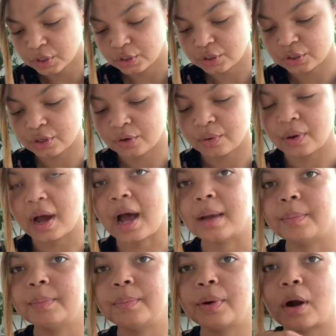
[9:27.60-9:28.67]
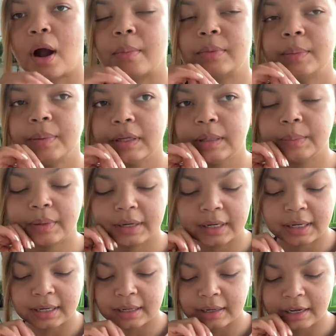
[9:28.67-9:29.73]
So I probably put,
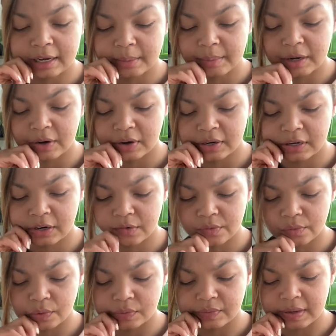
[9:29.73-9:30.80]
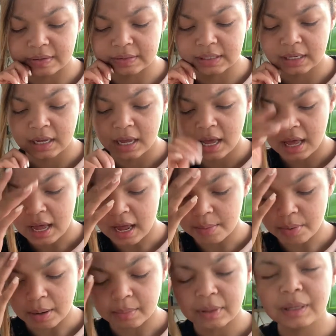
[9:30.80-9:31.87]
how many are in here? 4, 5, 6. I
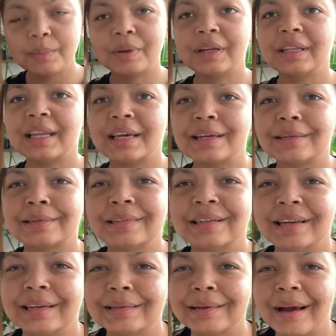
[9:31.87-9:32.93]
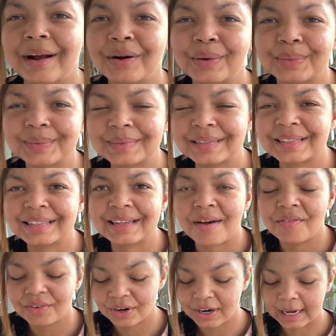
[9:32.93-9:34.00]
probably put like, I don't know,
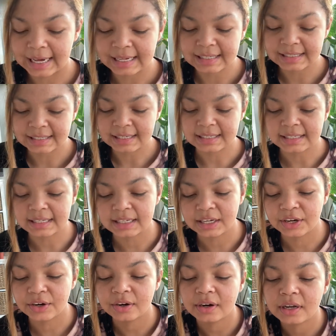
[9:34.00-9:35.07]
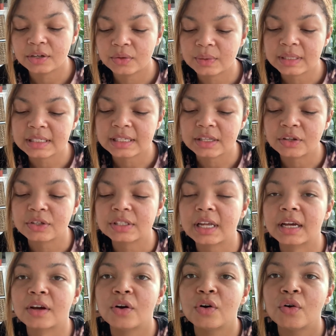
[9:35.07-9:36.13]
7 or 8 seeds in here, and you can see there's
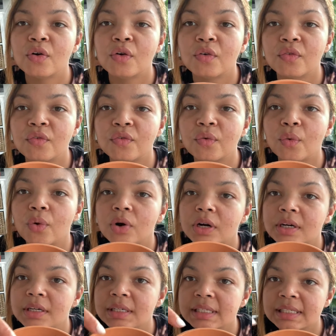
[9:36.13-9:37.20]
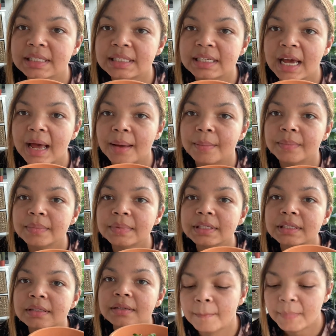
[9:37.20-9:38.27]
like 4
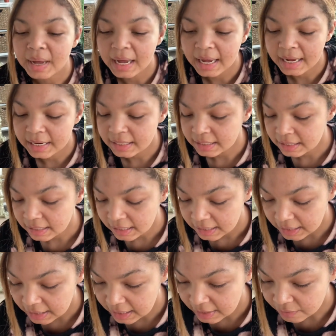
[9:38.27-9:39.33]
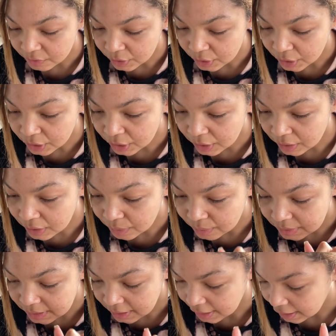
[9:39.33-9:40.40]
stems. But if you look
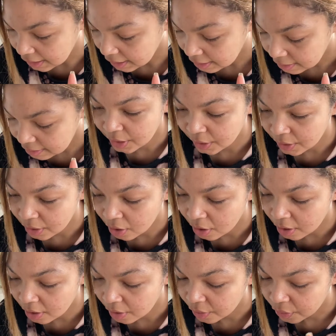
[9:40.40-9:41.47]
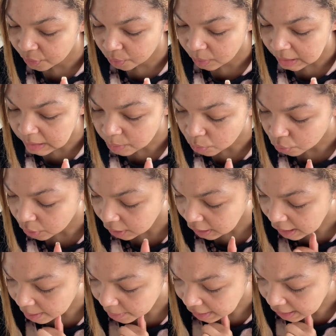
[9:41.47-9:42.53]
closely, there are 3 more
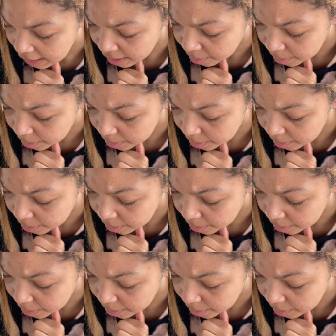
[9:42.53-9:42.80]
coming up.